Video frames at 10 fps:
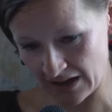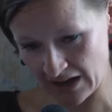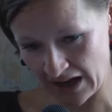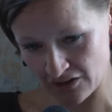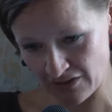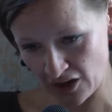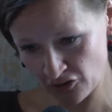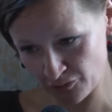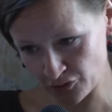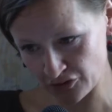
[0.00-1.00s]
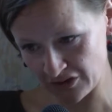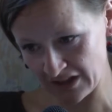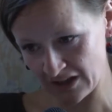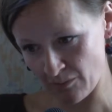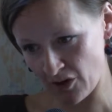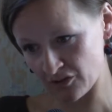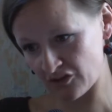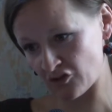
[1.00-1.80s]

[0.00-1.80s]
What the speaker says: kind of helpful to think about